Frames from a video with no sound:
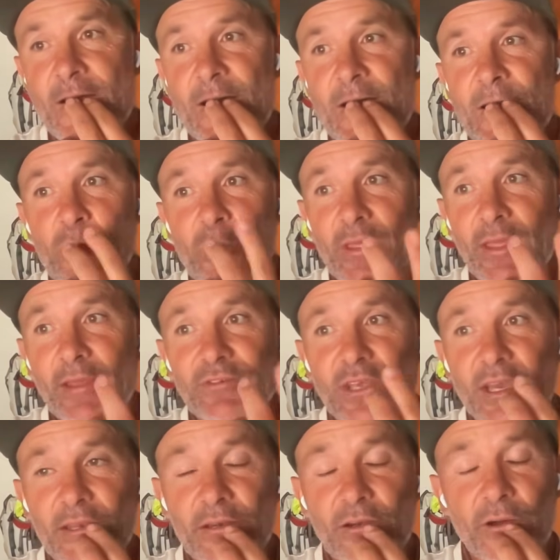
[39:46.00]
with if she
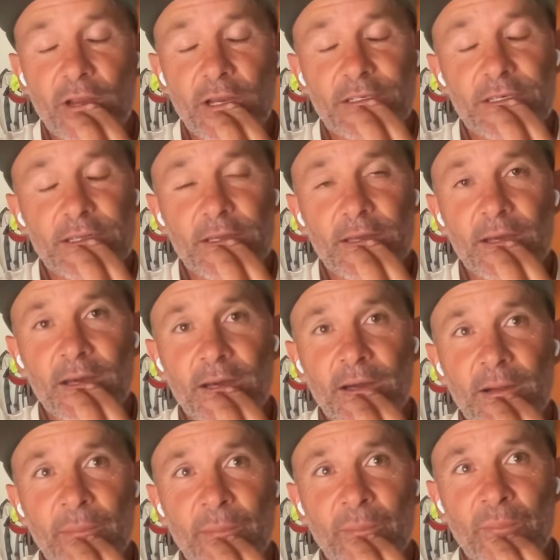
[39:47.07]
hadn't crashed,
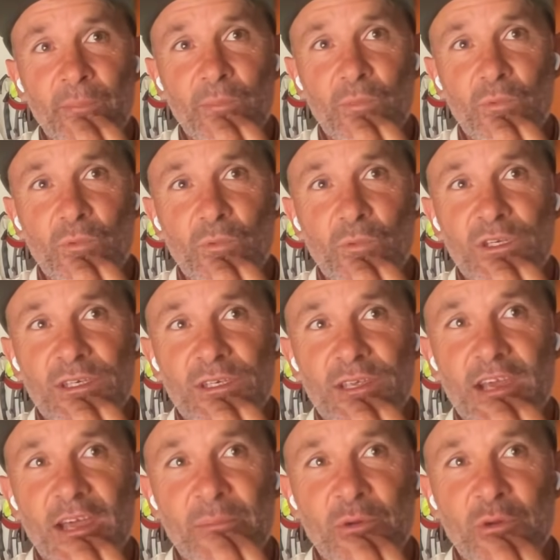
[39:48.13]
which is an
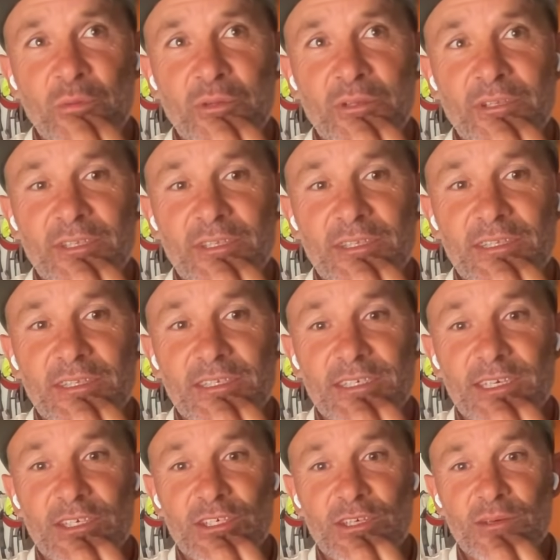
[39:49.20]
admirable
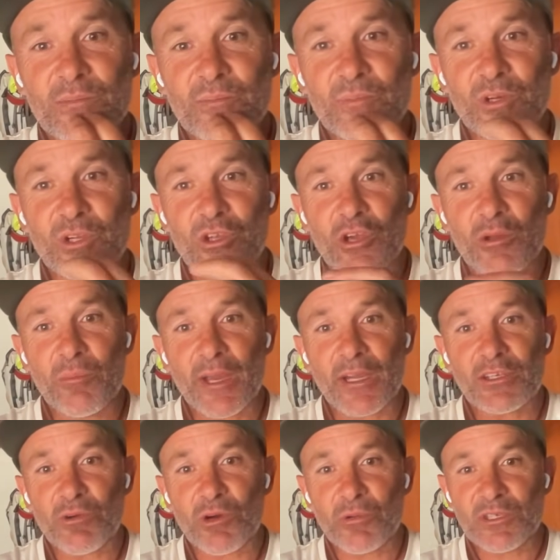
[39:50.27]
decision. But going back
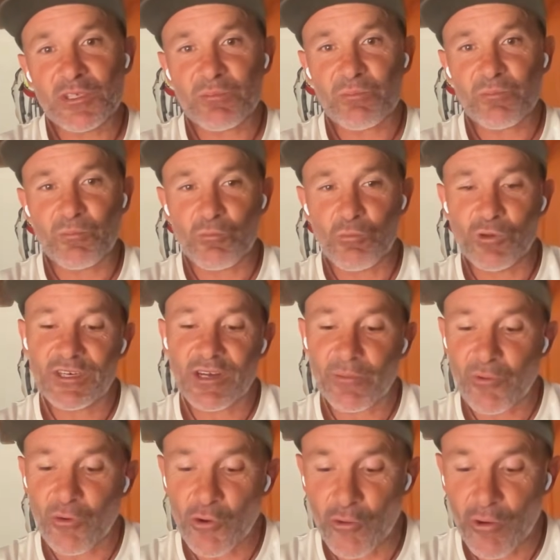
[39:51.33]
to what we reason I
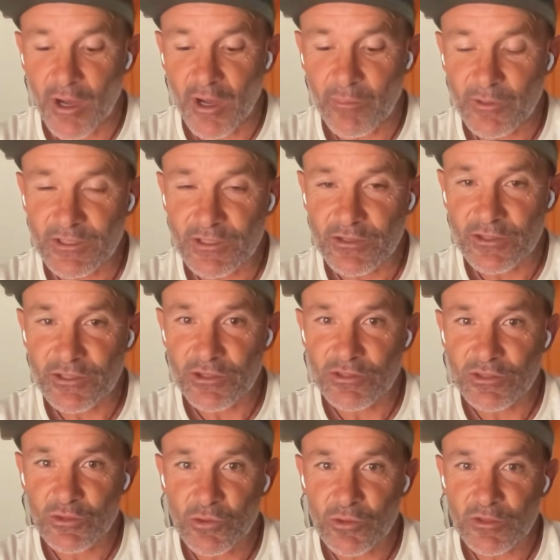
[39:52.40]
brought her up is because you
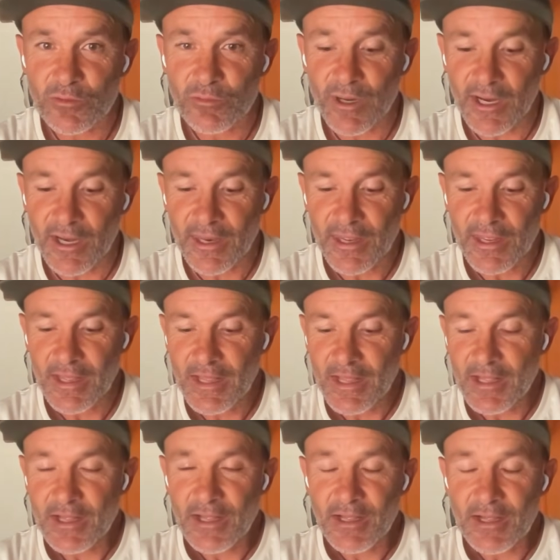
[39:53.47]
talked about
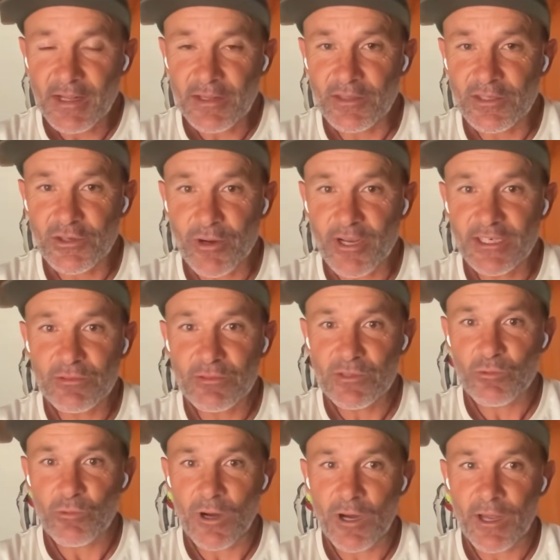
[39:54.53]
this race was
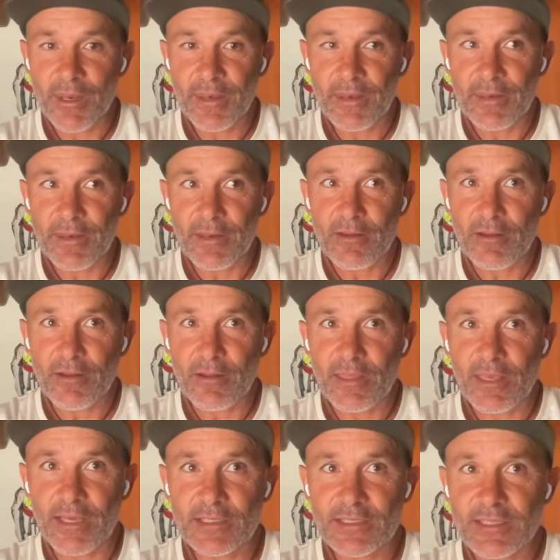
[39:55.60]
won.
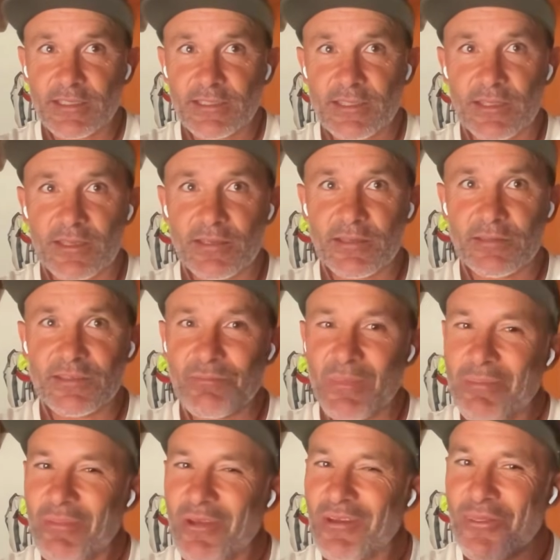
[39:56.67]
Yes, there's
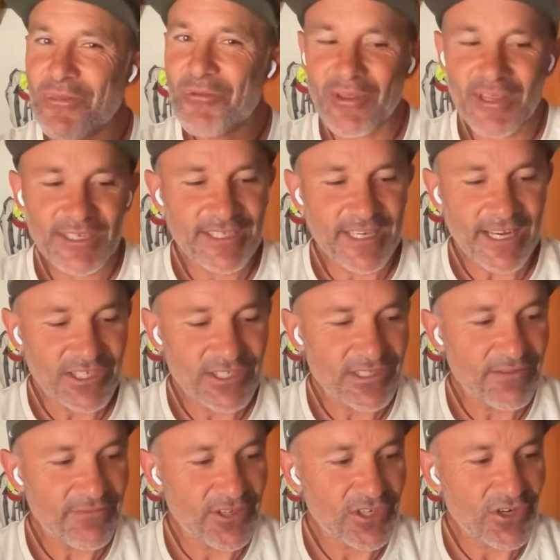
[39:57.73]
maybe only 3 sections
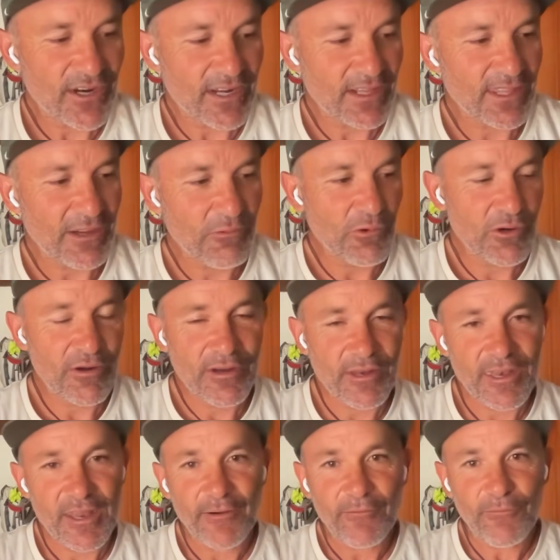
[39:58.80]
of the track that were
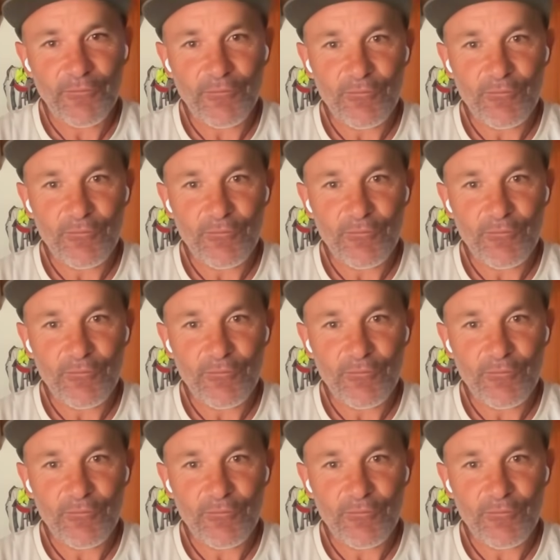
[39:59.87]
enough